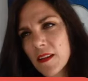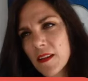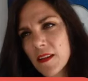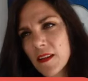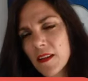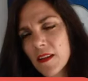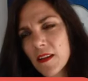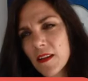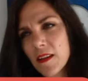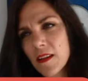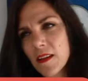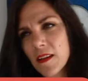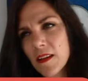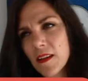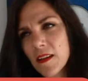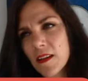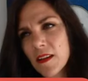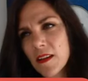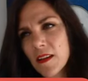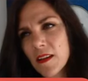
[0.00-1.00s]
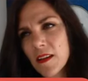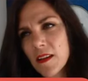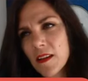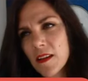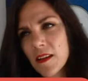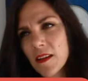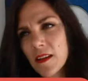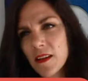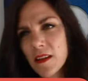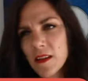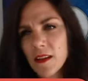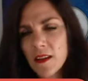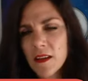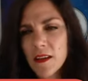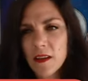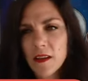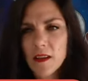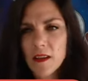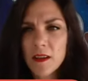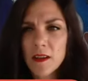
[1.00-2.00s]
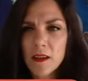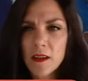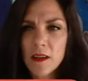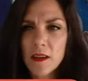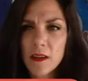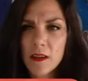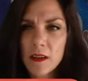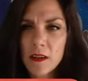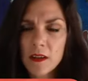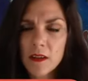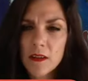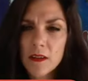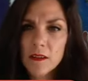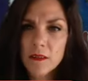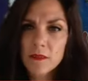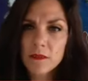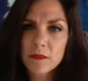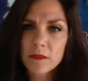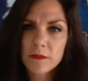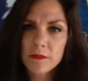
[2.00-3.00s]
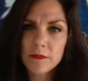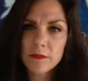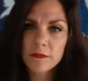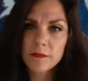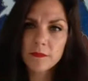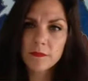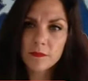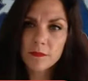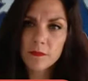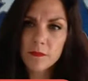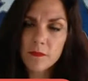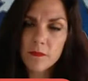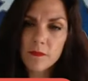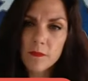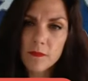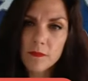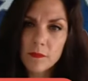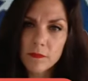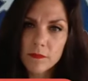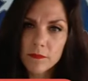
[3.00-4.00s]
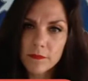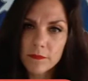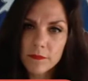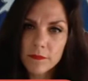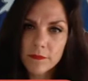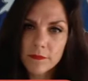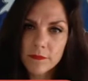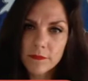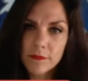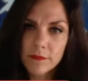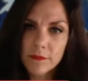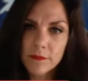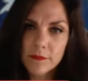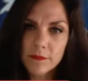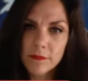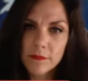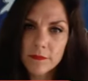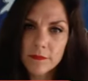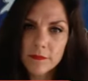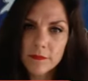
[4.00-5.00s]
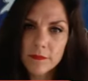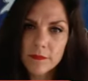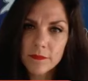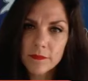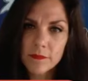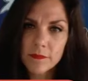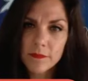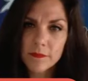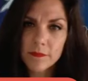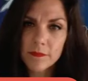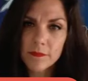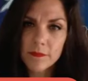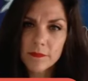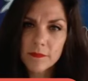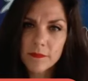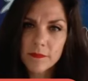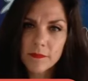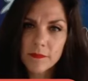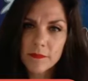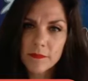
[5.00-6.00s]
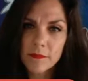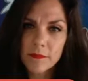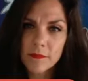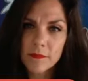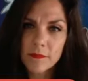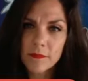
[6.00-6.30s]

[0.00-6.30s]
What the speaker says: (not speaking)